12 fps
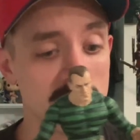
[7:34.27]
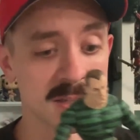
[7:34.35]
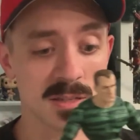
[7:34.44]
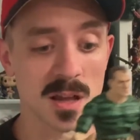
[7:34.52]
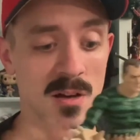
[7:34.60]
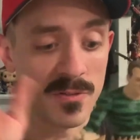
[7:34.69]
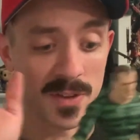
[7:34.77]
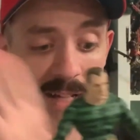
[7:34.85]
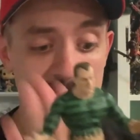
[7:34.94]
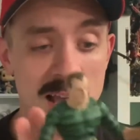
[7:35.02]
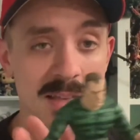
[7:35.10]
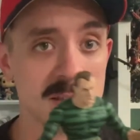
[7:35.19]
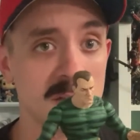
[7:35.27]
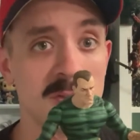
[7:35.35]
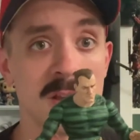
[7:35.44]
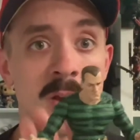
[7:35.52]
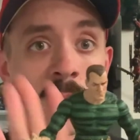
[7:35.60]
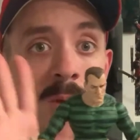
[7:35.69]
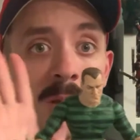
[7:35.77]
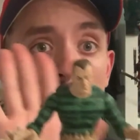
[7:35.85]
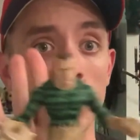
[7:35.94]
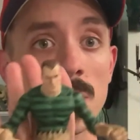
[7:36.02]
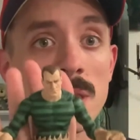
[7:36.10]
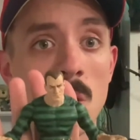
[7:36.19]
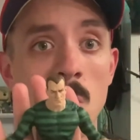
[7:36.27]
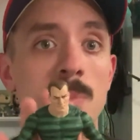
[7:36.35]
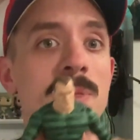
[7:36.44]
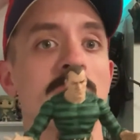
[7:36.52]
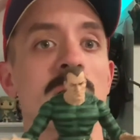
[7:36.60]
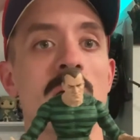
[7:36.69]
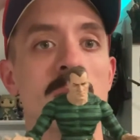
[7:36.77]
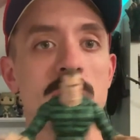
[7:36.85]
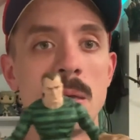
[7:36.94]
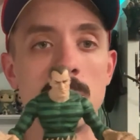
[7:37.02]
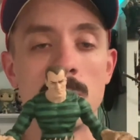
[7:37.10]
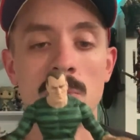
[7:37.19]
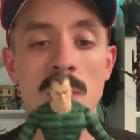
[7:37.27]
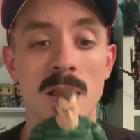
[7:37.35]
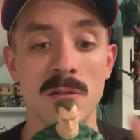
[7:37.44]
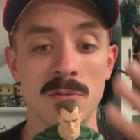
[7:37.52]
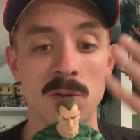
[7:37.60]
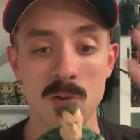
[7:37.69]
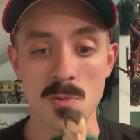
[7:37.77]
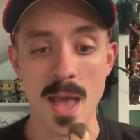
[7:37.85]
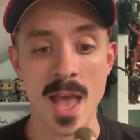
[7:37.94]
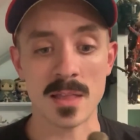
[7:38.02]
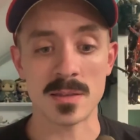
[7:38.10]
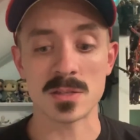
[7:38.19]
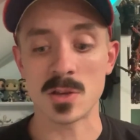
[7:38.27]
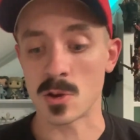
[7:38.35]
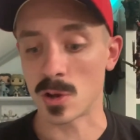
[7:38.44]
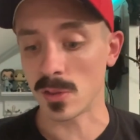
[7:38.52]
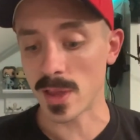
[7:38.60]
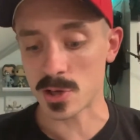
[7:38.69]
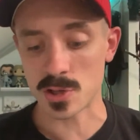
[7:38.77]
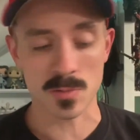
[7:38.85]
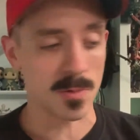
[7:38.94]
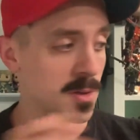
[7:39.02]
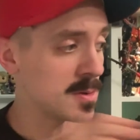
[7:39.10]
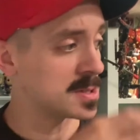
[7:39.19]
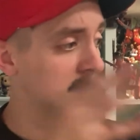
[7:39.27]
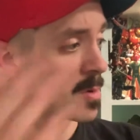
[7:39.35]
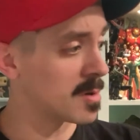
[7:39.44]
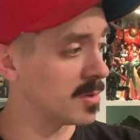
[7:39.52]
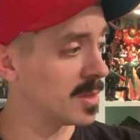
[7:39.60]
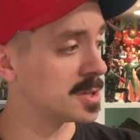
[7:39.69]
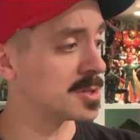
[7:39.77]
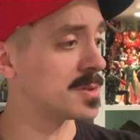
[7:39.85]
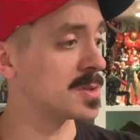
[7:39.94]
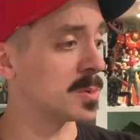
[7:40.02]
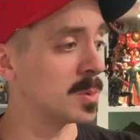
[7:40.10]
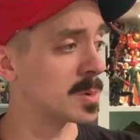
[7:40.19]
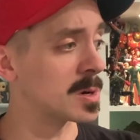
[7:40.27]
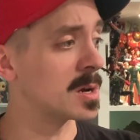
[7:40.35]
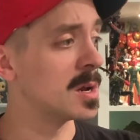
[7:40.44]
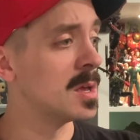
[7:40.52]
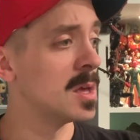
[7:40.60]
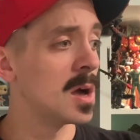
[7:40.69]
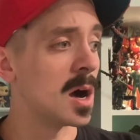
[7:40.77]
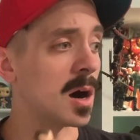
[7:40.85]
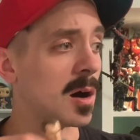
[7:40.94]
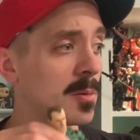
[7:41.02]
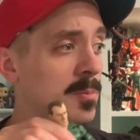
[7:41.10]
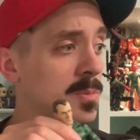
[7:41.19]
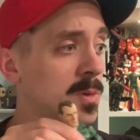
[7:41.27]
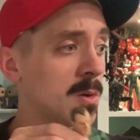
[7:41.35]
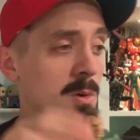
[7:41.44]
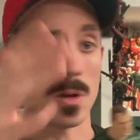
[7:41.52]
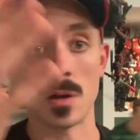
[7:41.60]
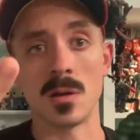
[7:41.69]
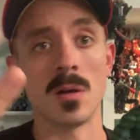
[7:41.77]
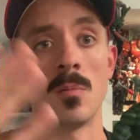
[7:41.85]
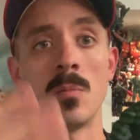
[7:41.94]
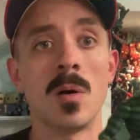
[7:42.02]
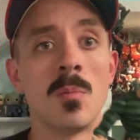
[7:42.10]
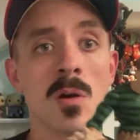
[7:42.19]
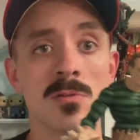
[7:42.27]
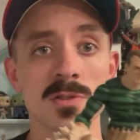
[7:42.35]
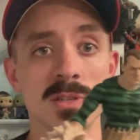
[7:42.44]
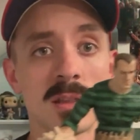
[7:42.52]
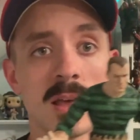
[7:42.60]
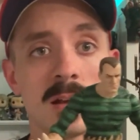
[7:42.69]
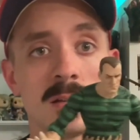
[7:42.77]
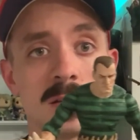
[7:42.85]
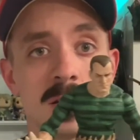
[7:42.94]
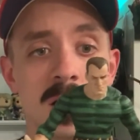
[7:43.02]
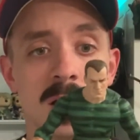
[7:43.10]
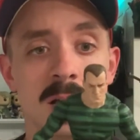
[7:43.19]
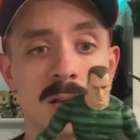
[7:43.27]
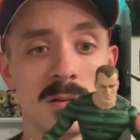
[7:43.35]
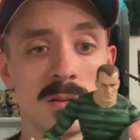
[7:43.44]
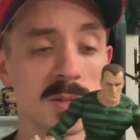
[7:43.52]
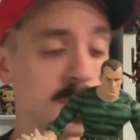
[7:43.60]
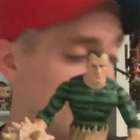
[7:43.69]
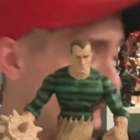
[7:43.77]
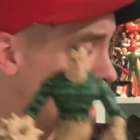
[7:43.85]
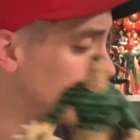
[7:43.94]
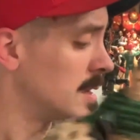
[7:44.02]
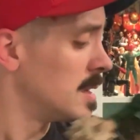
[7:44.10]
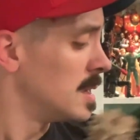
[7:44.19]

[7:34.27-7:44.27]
It's a fantastic figure. We really hope that a lot of people, a lot of you, add this to your collection, whether it's a Marvel Legends or um, you know a, a Marvel Select uh, display.